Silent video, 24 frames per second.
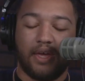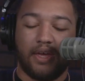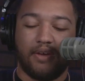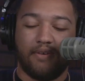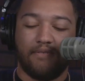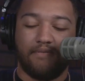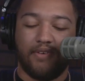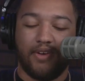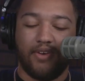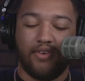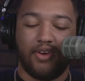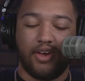
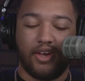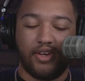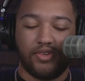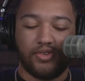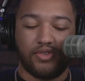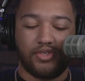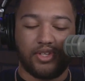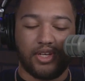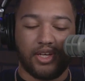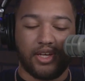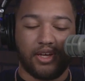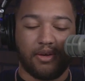Very
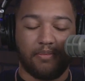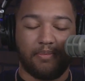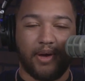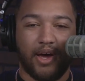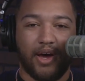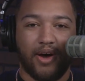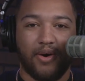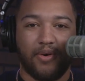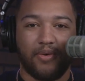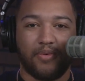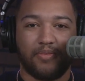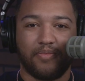interesting
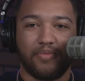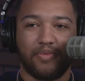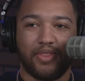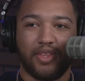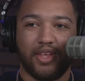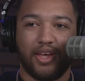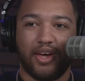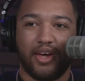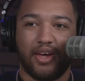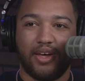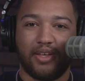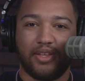about
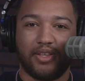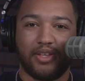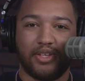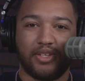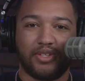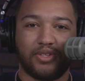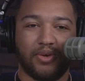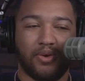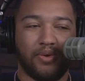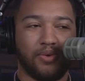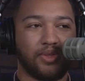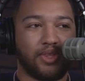
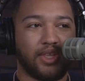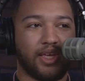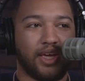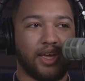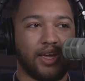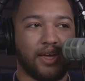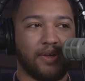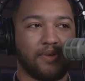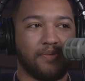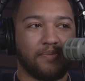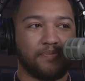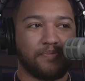this whole
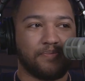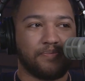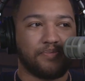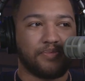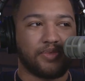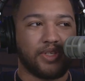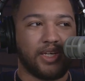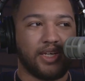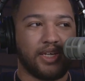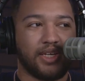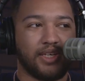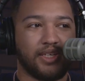thing
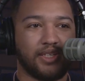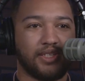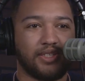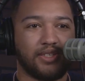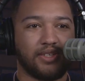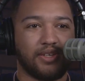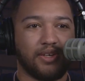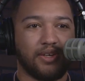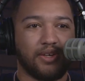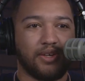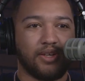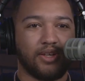is